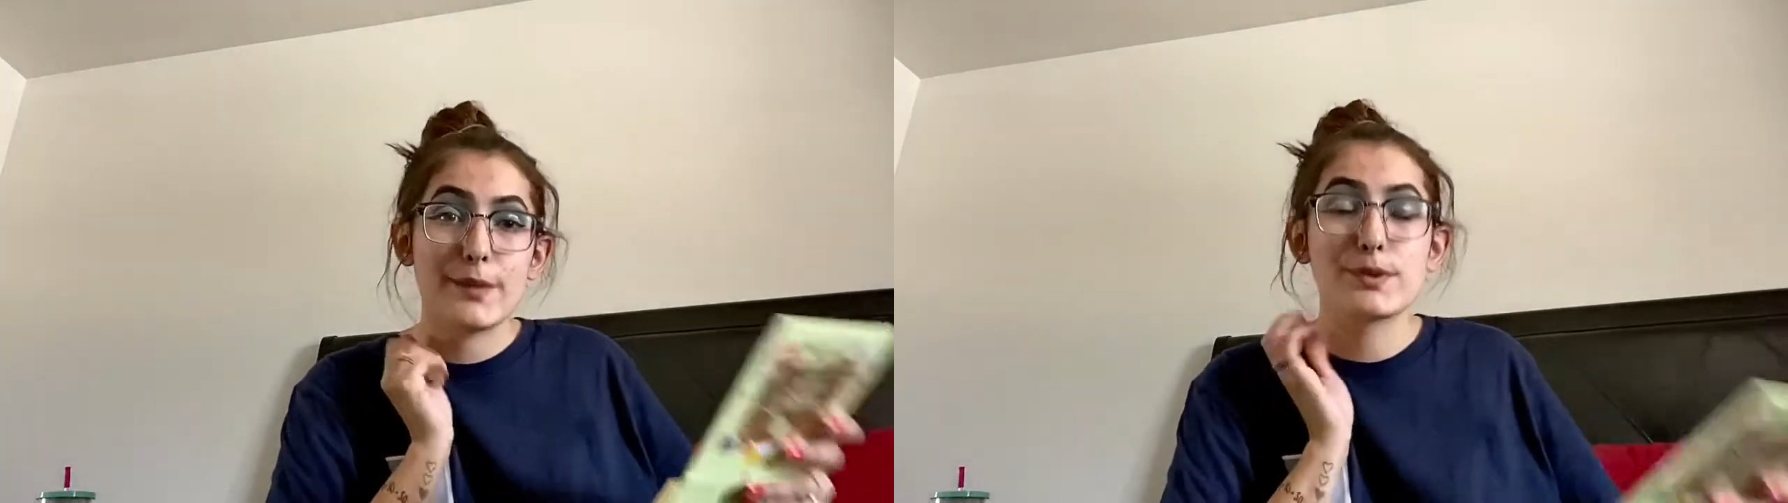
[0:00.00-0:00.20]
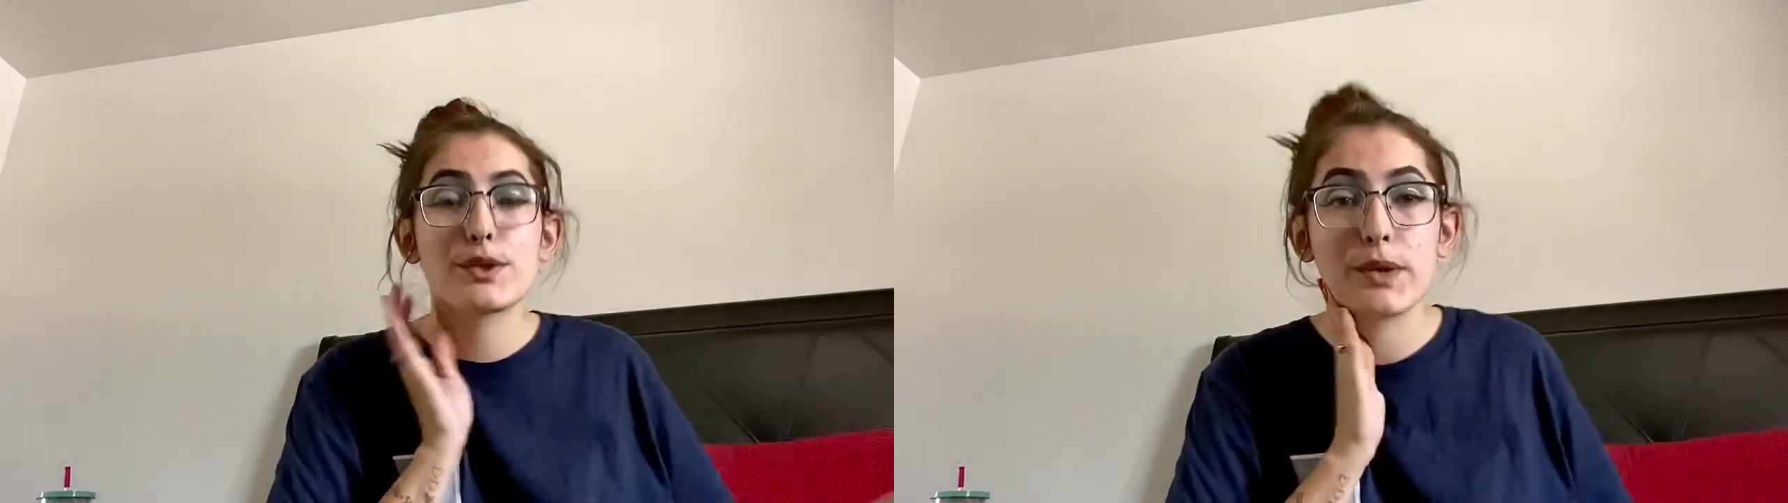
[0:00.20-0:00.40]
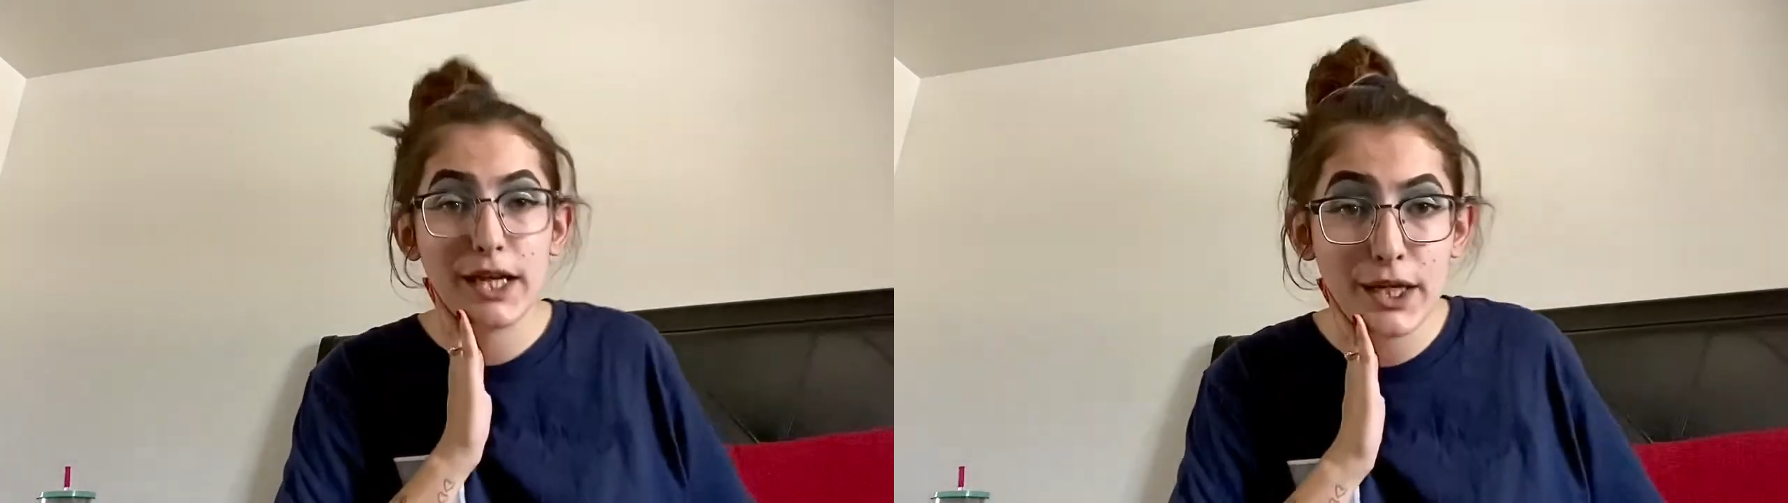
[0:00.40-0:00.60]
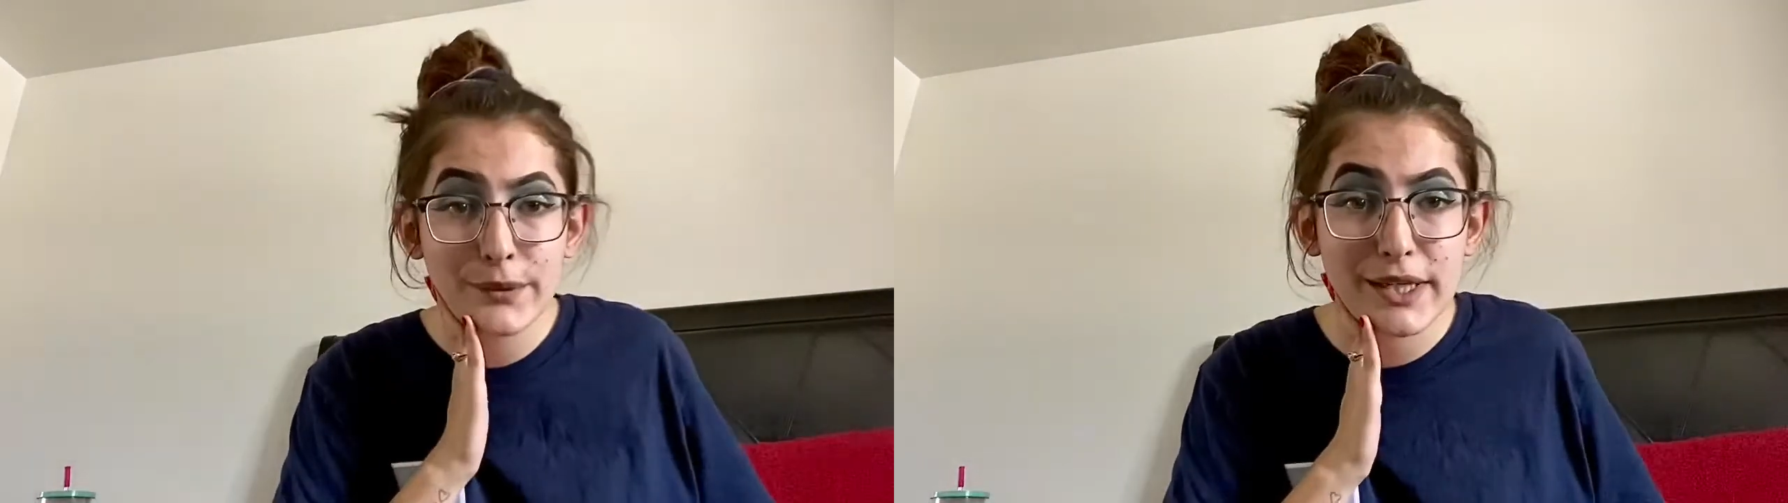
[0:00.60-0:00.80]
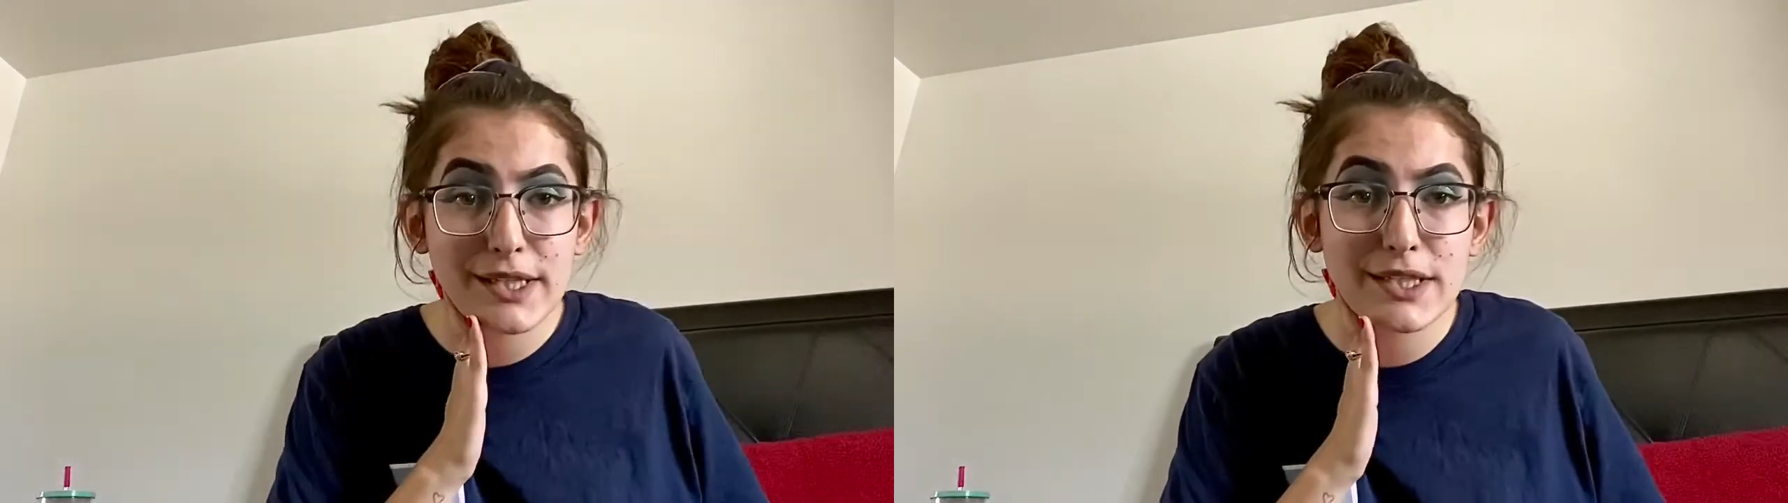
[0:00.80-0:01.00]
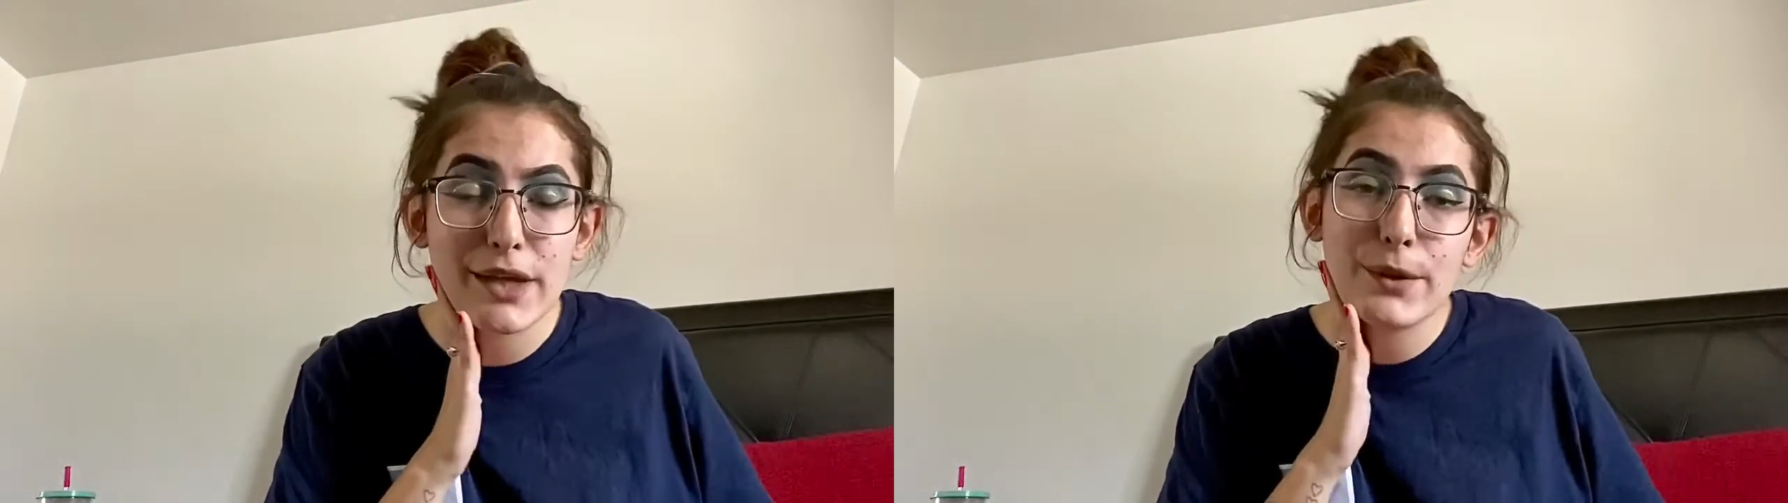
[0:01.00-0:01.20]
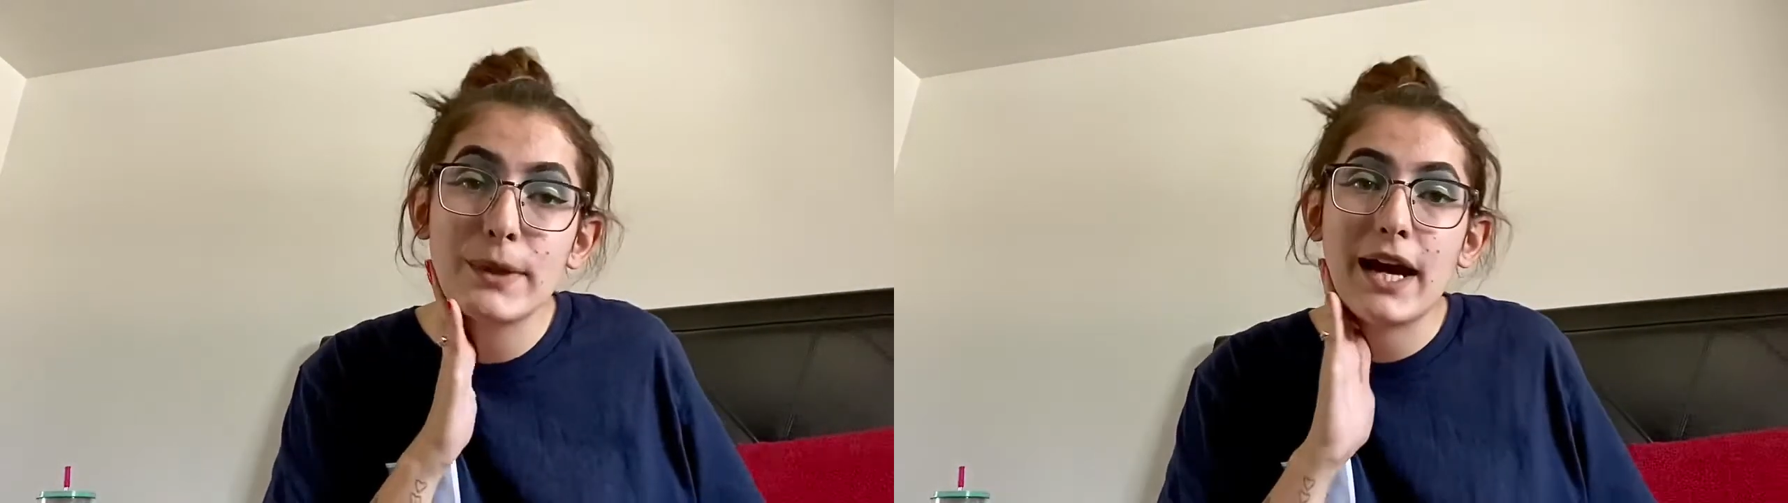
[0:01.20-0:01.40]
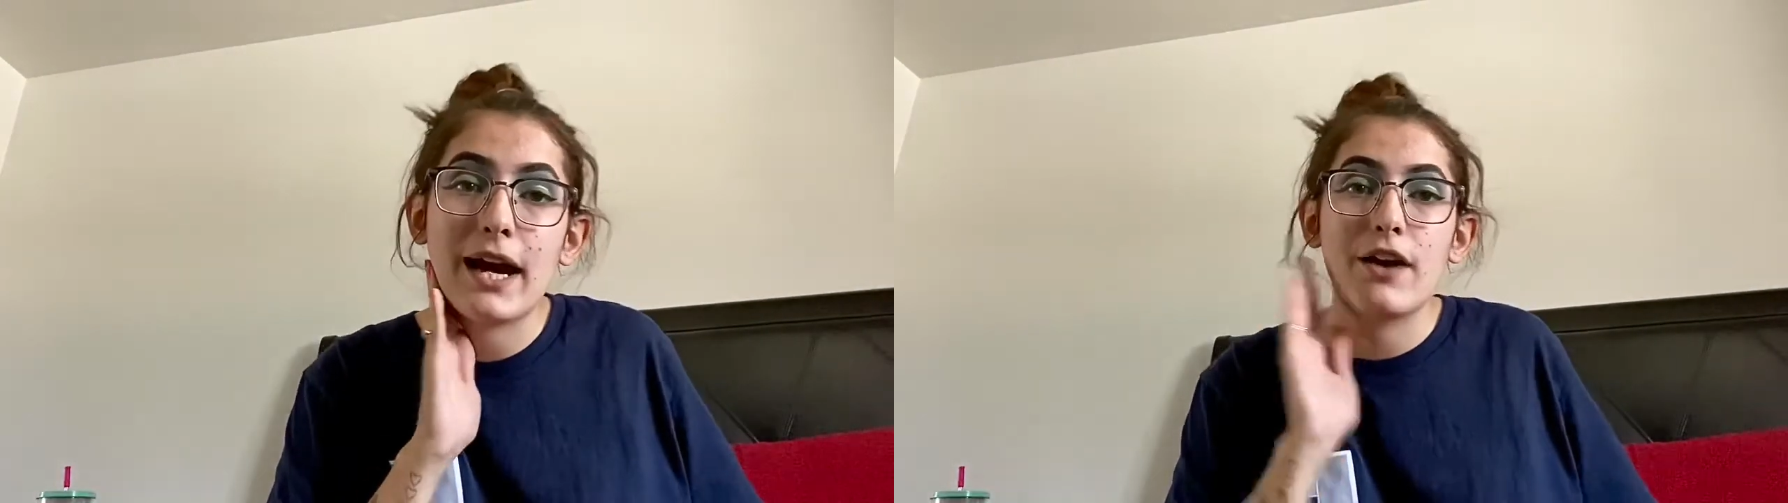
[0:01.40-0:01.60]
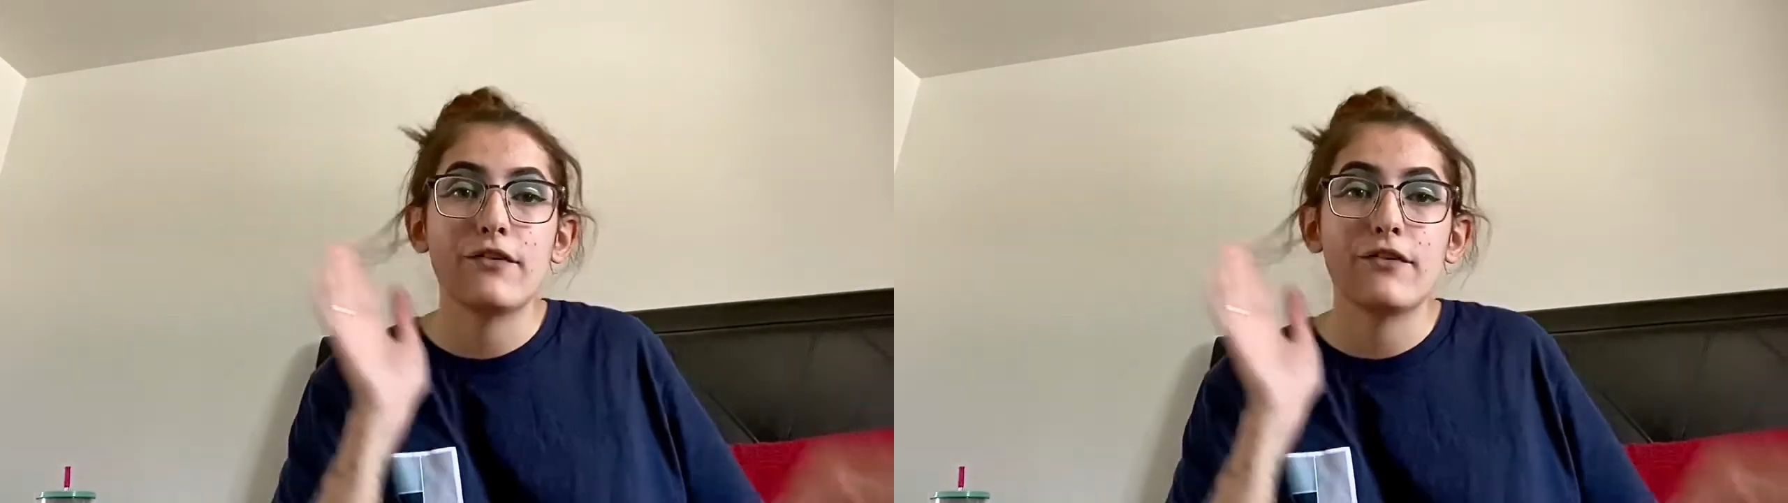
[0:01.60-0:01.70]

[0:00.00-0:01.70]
So anyways, now that we have